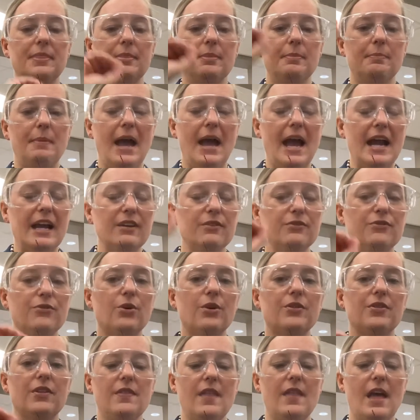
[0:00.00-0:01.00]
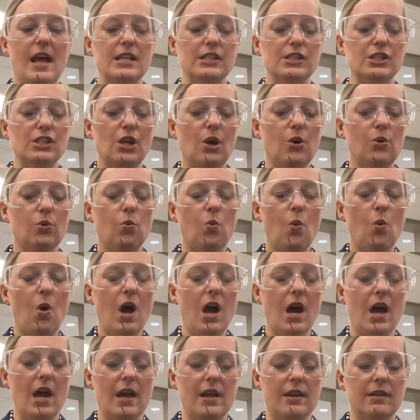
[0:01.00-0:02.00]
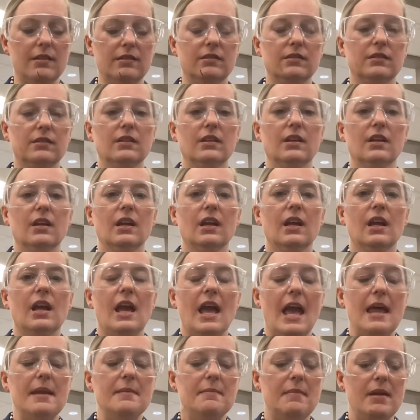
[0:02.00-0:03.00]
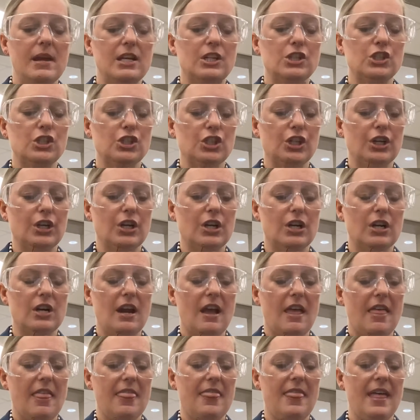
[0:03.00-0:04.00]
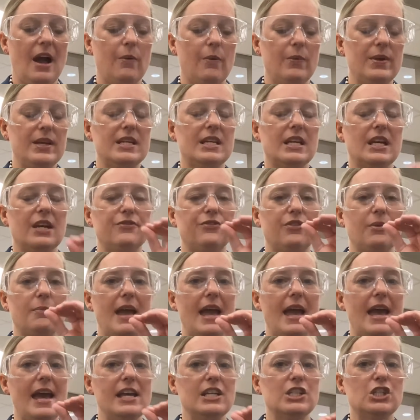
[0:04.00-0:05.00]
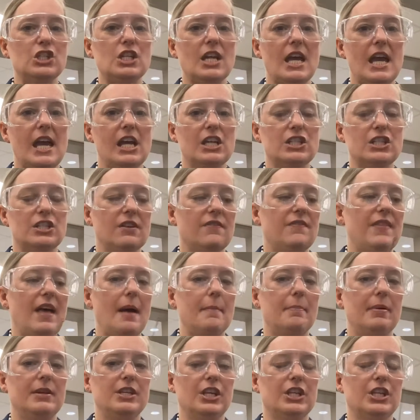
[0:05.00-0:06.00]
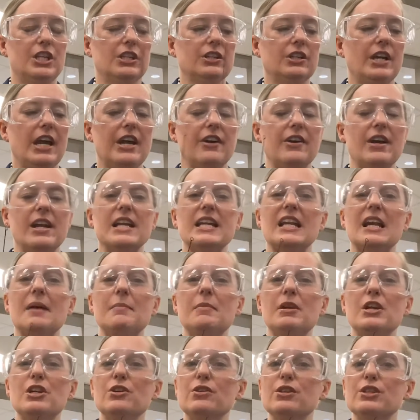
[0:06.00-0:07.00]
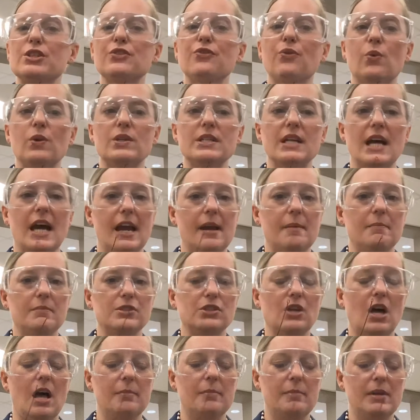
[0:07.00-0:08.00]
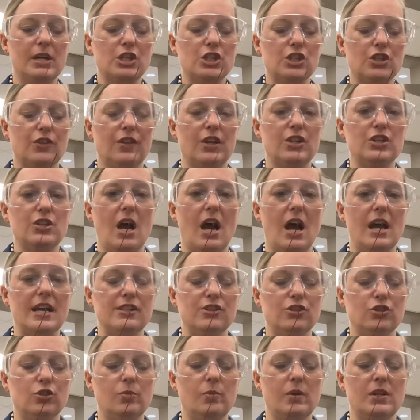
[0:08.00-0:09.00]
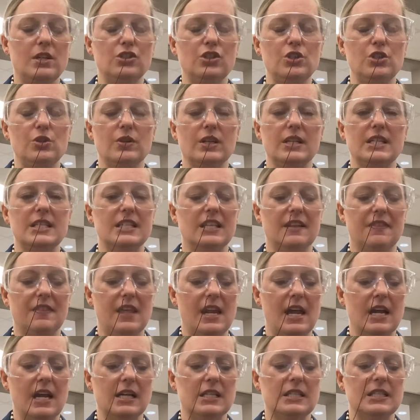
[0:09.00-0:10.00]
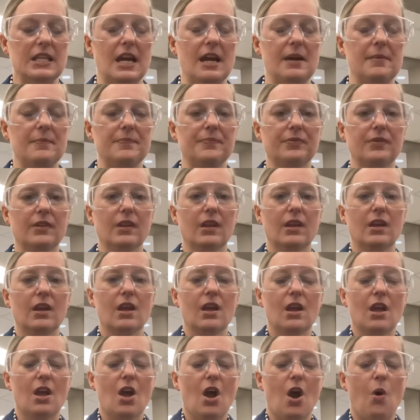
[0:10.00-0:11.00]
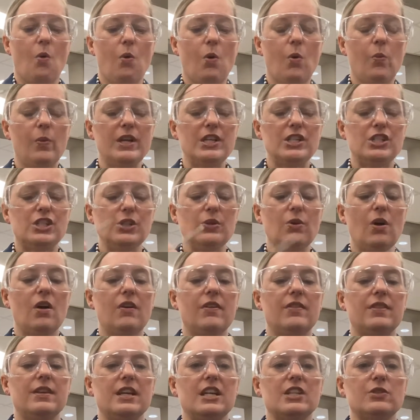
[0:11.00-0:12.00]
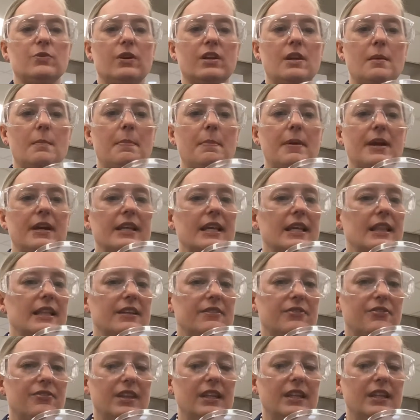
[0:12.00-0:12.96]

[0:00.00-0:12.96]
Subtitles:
back and forth in that zone 1 and make sure that we get from edge to edge of that particular area. And again, I'm going to do this 4 times, so I'll make sure that I zoom in so you can see it the next time. When we do all of these, we're going to barely lift the